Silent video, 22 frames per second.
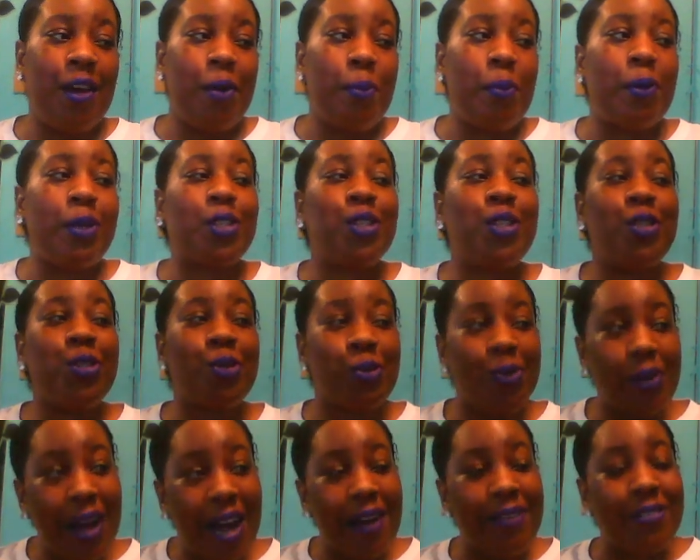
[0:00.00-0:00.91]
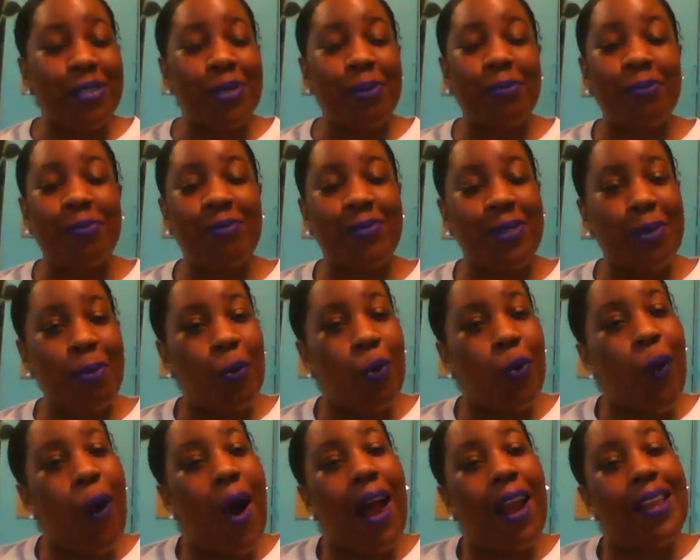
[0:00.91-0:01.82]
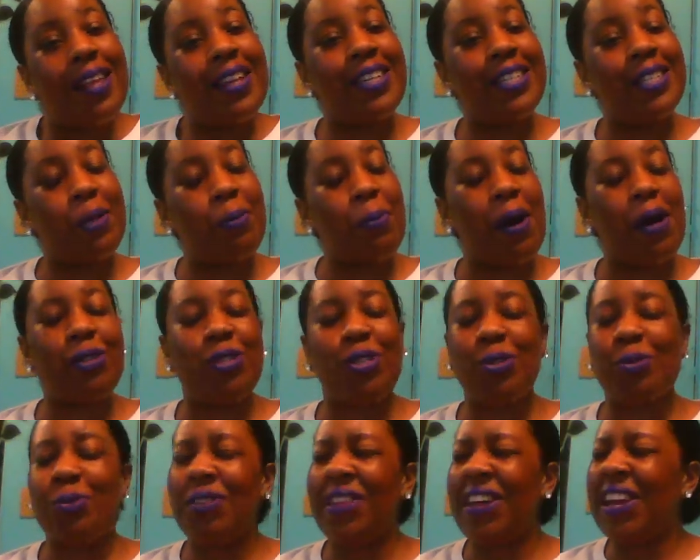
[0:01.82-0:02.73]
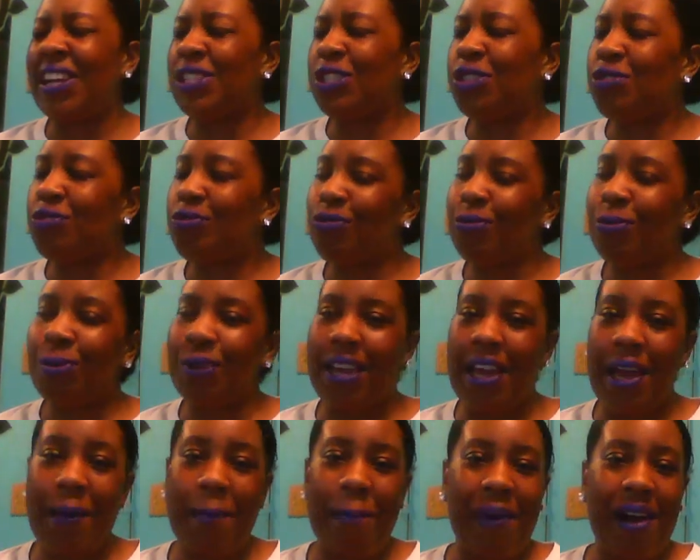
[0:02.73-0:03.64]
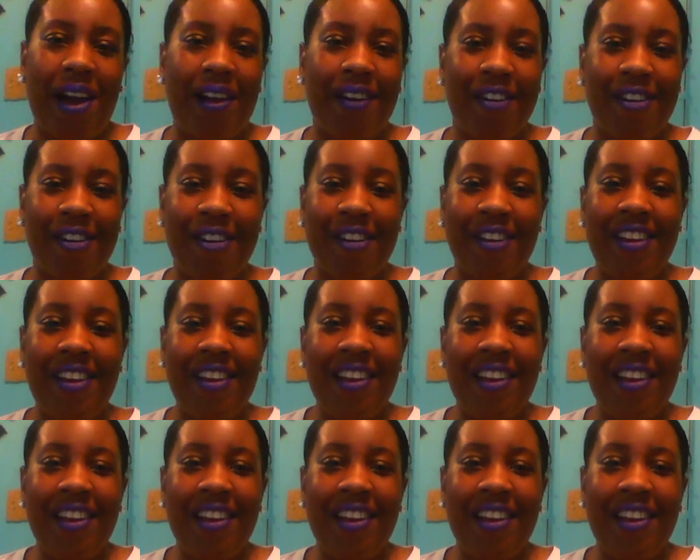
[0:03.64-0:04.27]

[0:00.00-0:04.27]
but you do have some some qualities about you that I truly admire.